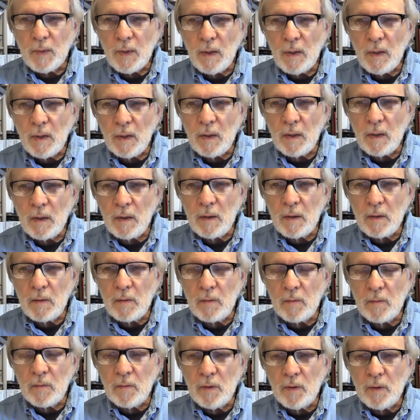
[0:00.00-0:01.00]
uh,
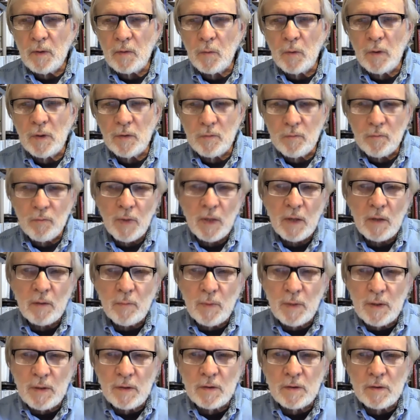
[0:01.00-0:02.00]
it, it made
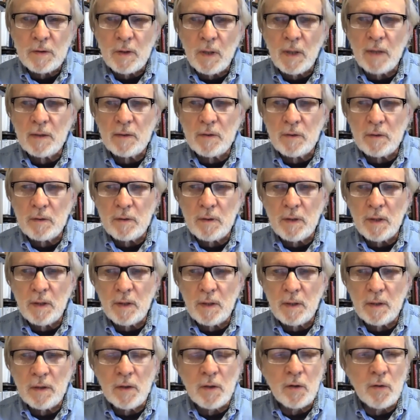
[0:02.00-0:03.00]
me decide to take
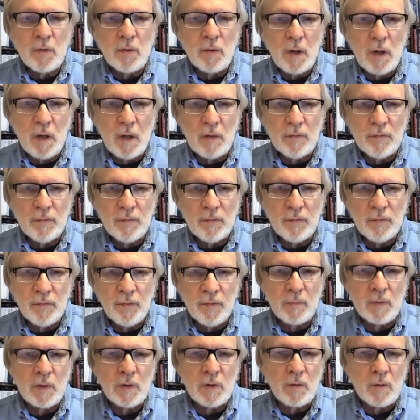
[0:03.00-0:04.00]
a year off
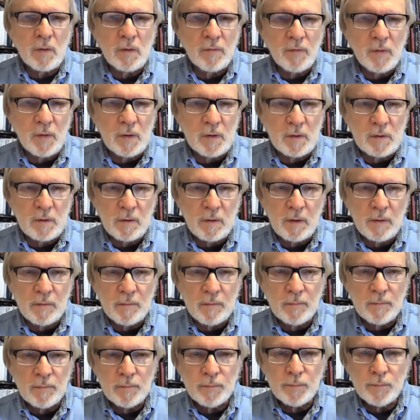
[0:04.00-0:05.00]
from the university.
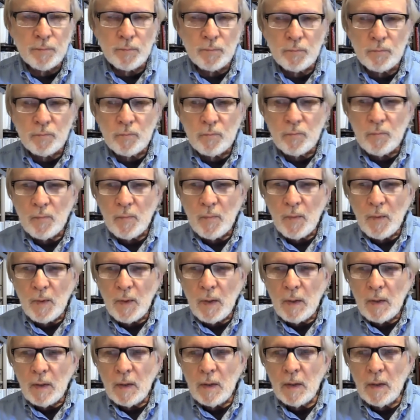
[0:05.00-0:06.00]

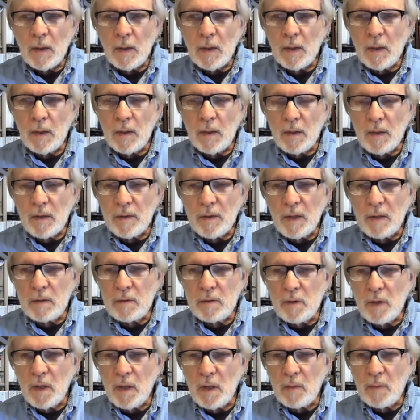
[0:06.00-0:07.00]
And at that
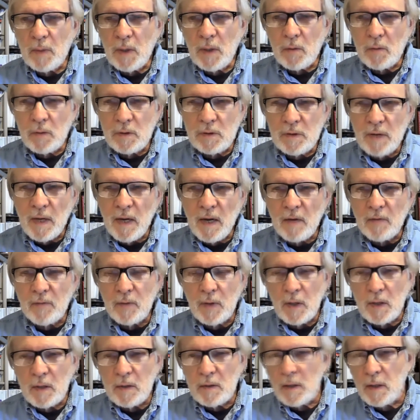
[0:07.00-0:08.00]
time, I, was ha
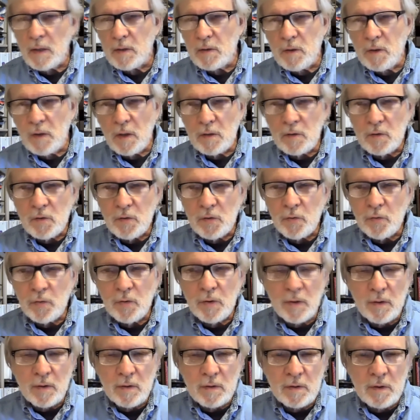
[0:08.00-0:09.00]
I had done two
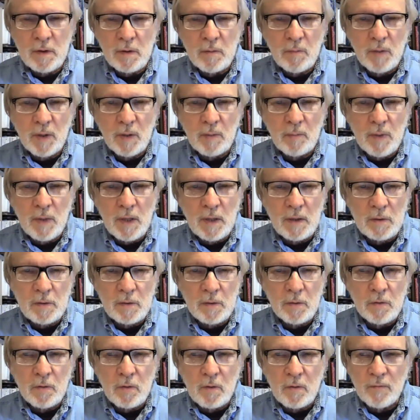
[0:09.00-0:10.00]
years at
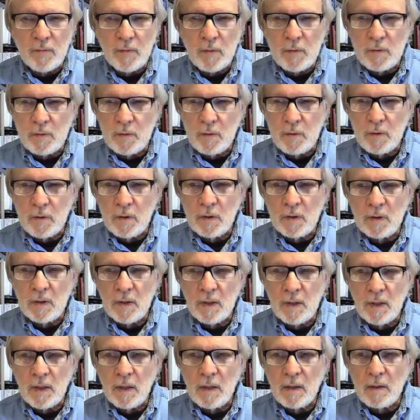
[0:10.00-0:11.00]
McMaster University in
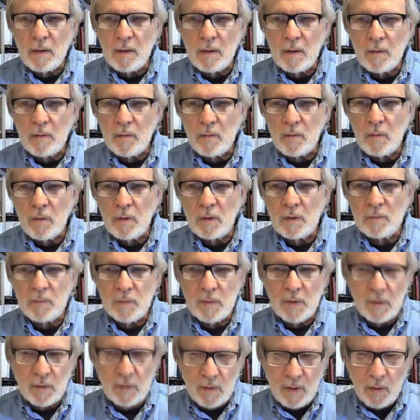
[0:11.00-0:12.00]
Canada, where
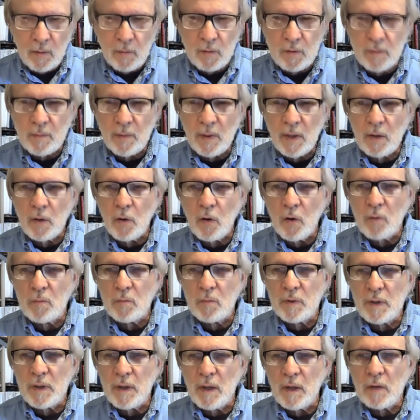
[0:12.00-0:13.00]
that was my
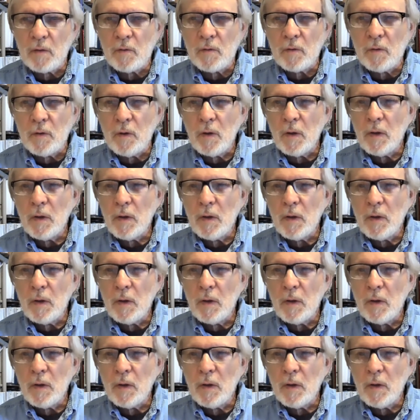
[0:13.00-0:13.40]
hometown.